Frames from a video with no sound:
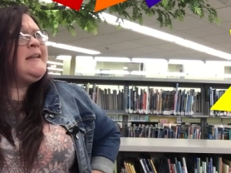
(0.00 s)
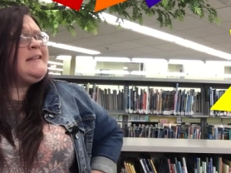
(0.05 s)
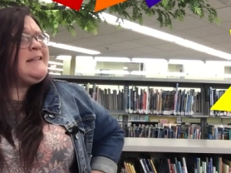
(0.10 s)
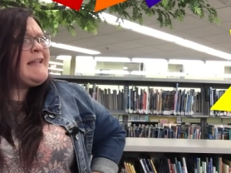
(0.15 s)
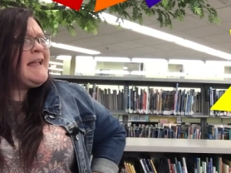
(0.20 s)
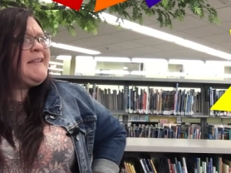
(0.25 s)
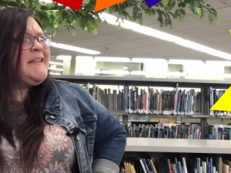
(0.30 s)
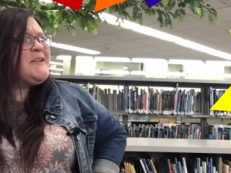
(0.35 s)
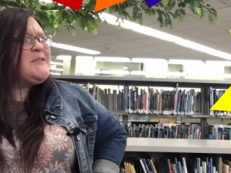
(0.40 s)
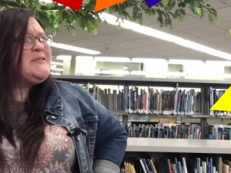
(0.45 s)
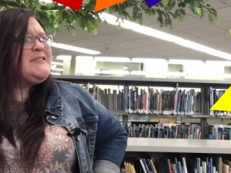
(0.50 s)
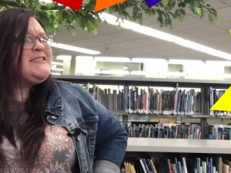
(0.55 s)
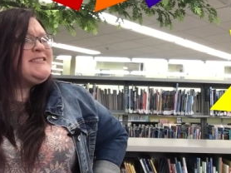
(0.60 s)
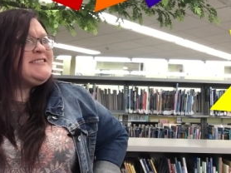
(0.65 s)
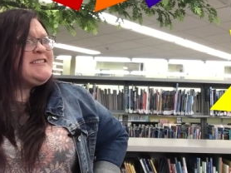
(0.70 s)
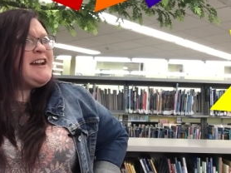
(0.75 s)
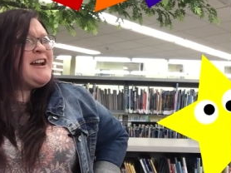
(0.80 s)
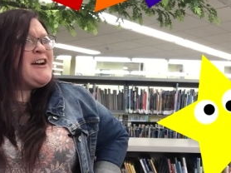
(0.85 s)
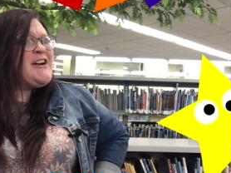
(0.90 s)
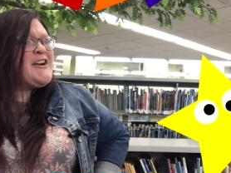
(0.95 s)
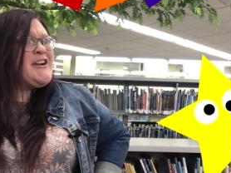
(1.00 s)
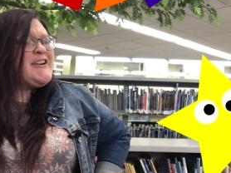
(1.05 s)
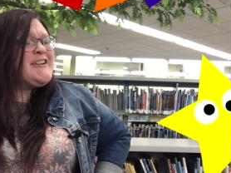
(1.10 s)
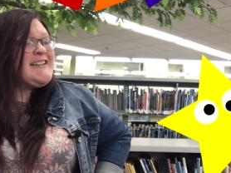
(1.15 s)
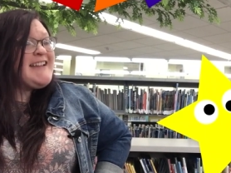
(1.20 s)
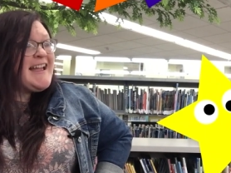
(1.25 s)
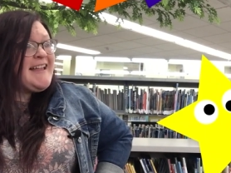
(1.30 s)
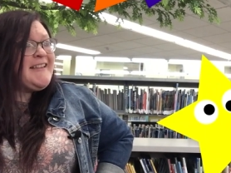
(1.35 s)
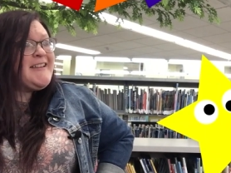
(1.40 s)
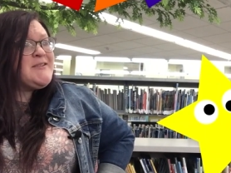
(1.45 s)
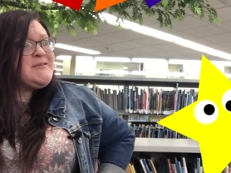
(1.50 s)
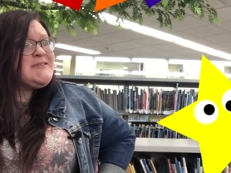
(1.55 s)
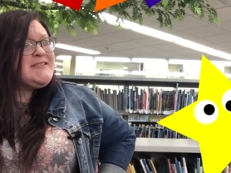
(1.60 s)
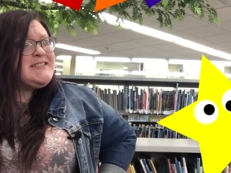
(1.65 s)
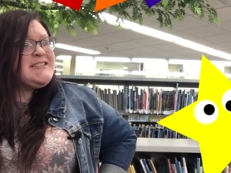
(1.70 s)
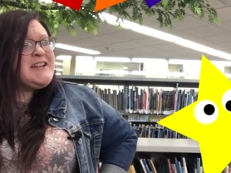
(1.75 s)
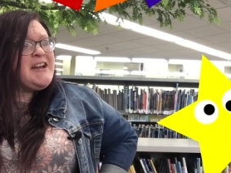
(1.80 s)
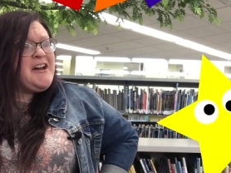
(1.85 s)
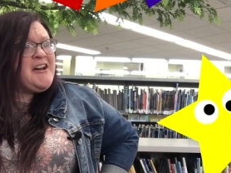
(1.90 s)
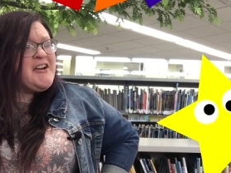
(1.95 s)
Yellow star,
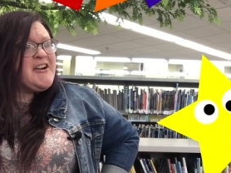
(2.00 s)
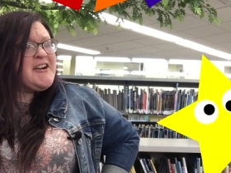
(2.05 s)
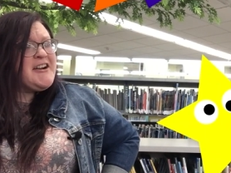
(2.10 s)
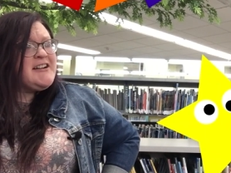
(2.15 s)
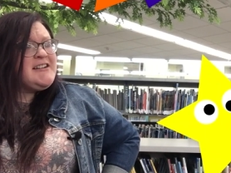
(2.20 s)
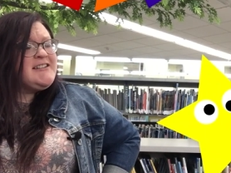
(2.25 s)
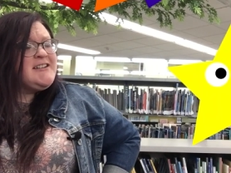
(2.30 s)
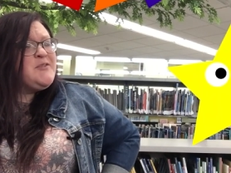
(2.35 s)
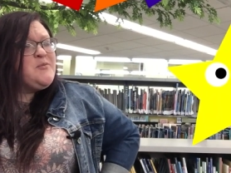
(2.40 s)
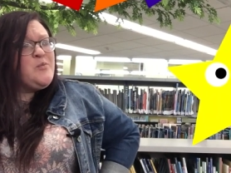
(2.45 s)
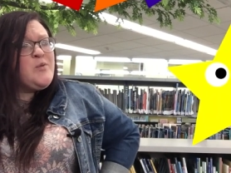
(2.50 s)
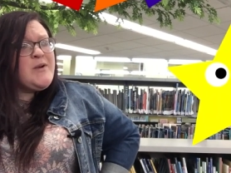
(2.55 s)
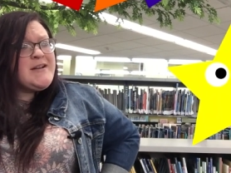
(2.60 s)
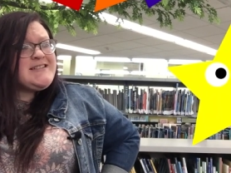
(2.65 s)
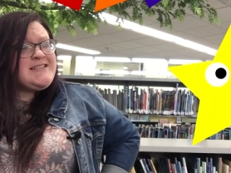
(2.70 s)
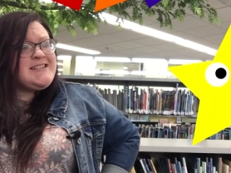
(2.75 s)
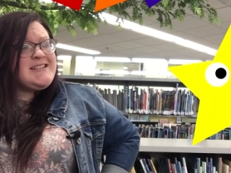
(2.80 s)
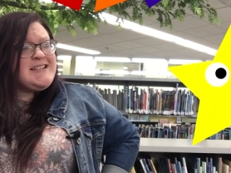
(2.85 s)
what